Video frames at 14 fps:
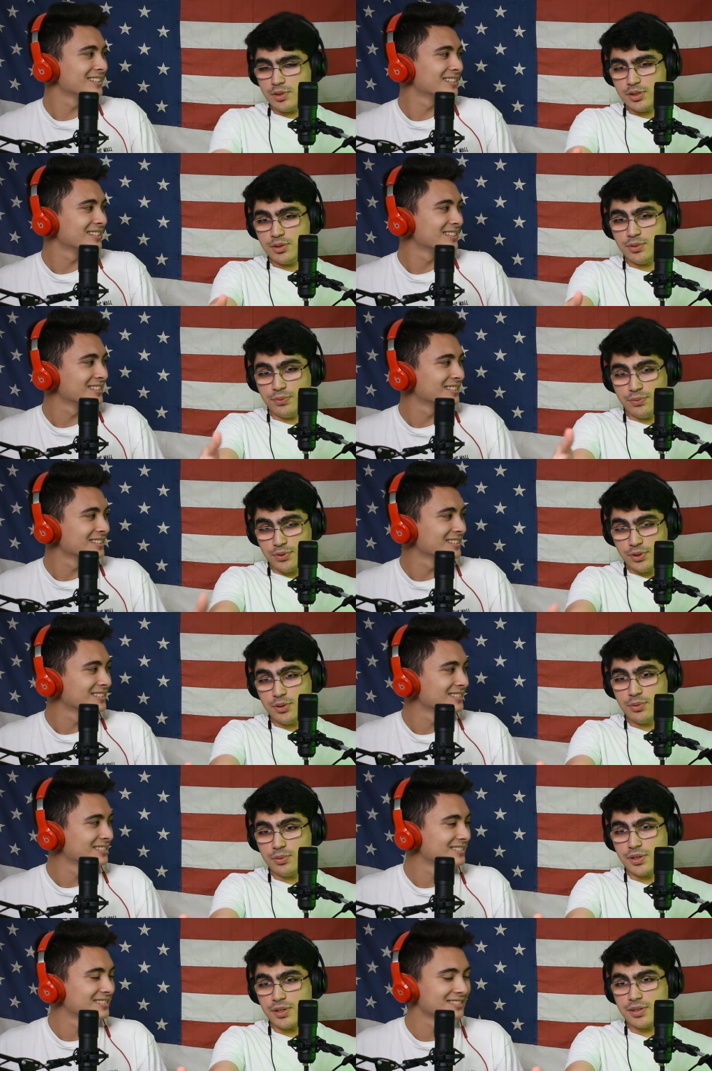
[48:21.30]
Speaker 1: you
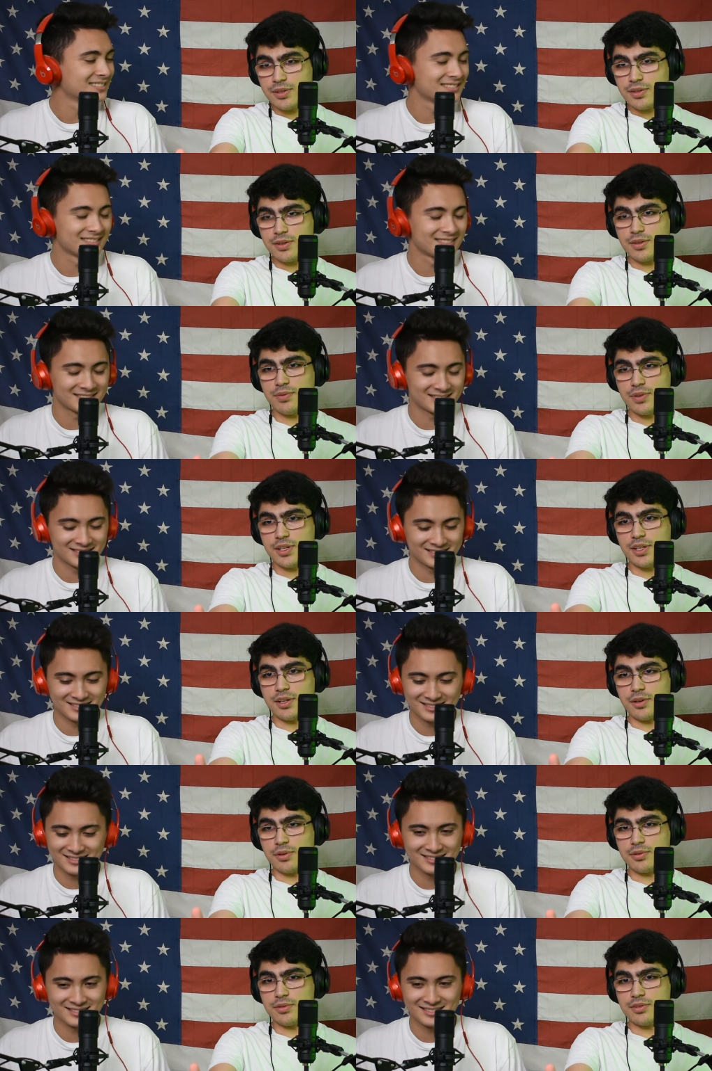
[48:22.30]
viewed the
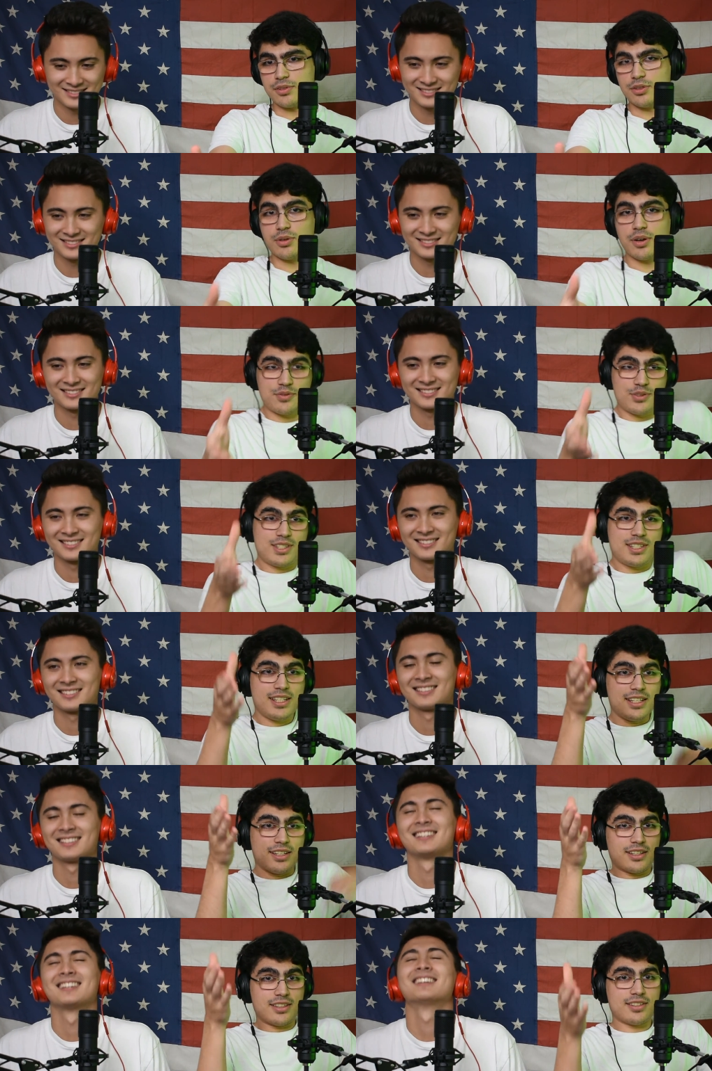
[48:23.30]
video, you have
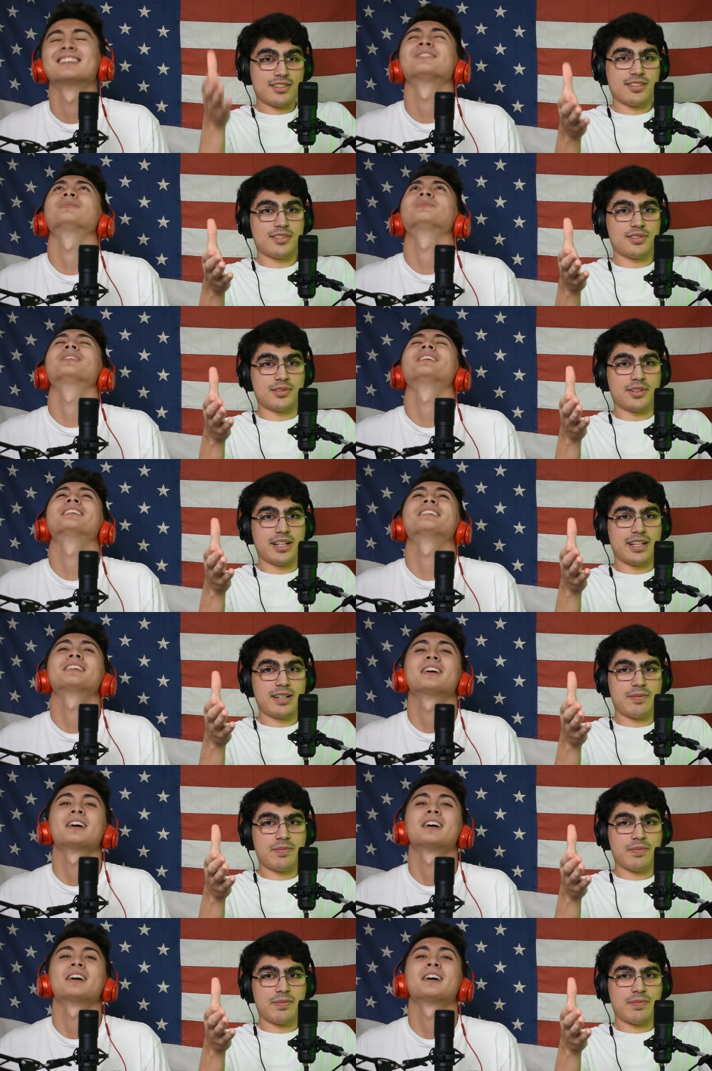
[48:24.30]
seen it, what? right?